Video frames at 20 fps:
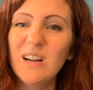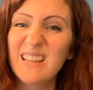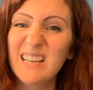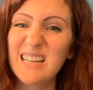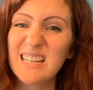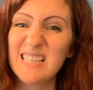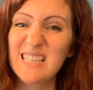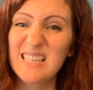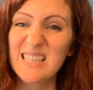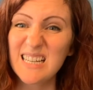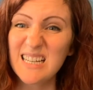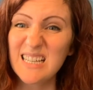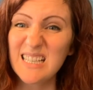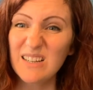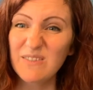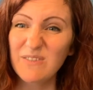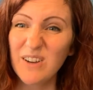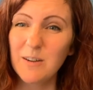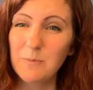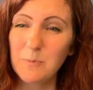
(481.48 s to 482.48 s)
that
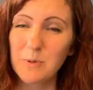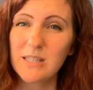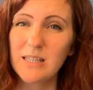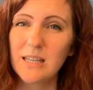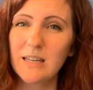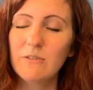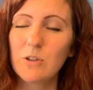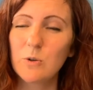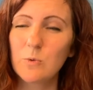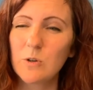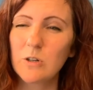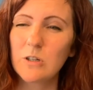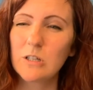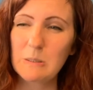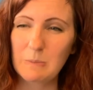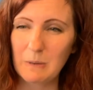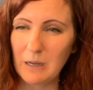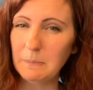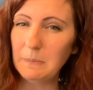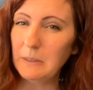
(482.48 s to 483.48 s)
65% of the world's
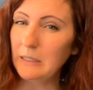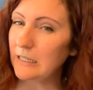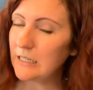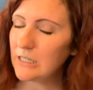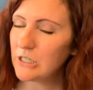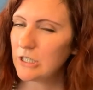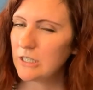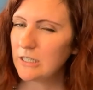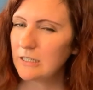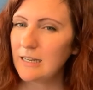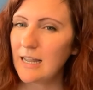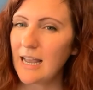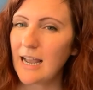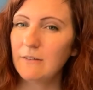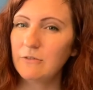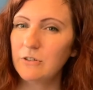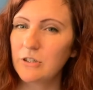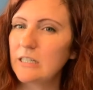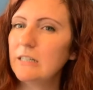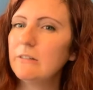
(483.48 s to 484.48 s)
population
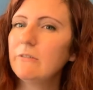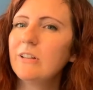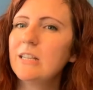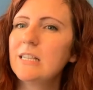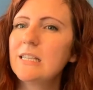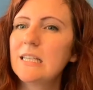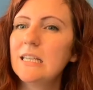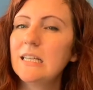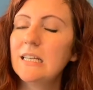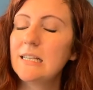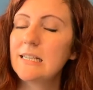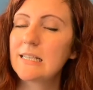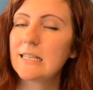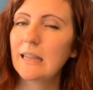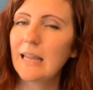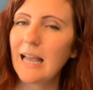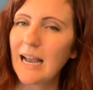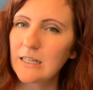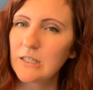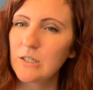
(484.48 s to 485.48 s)
after infancy is
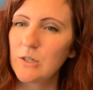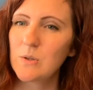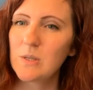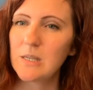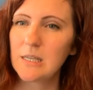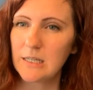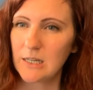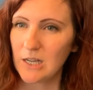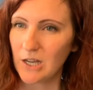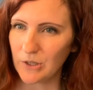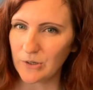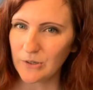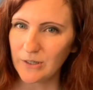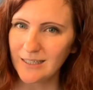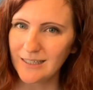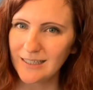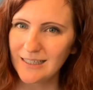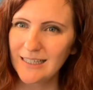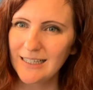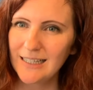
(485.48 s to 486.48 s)
lactose
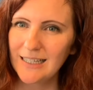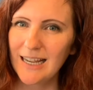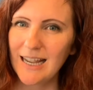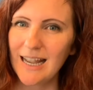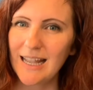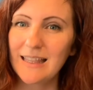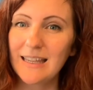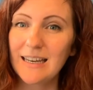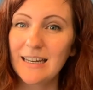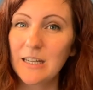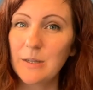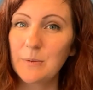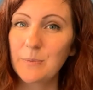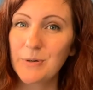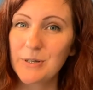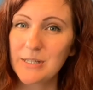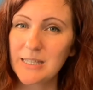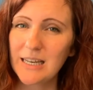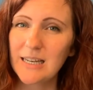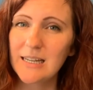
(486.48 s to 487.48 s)
intolerant, and that it can
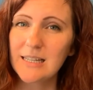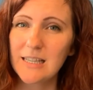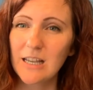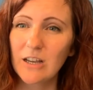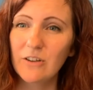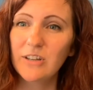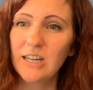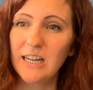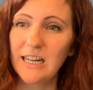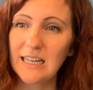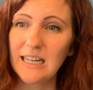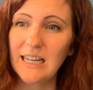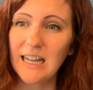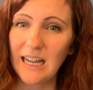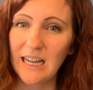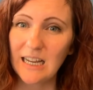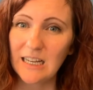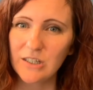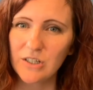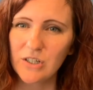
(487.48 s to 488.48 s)
present itself at any
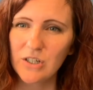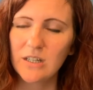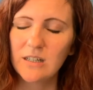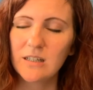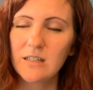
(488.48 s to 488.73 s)
age.